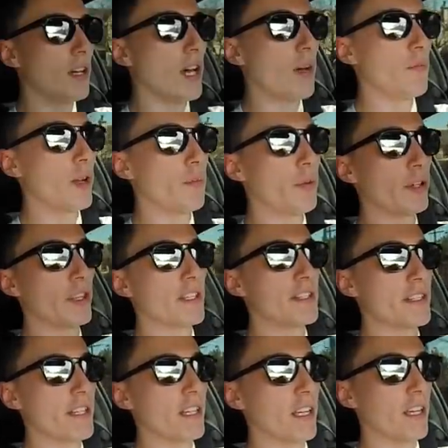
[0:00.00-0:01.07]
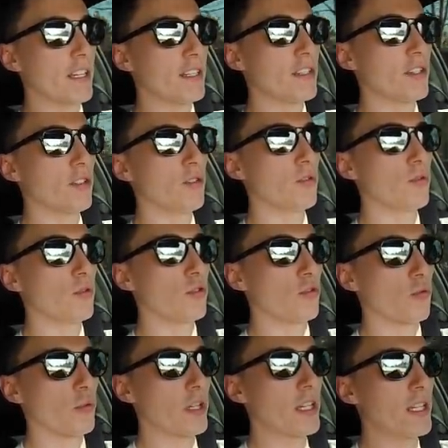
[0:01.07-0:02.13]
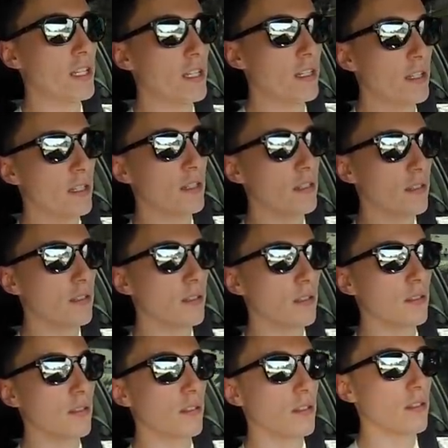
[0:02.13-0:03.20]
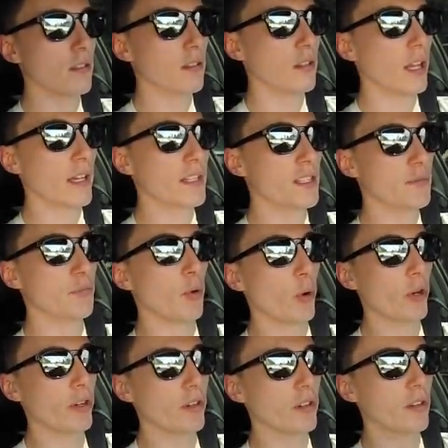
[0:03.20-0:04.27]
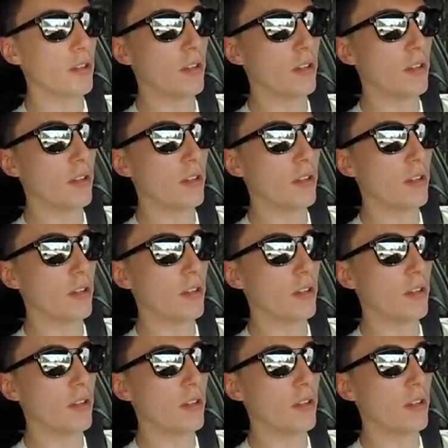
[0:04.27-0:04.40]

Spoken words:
I'm gonna put this thing into green, like sport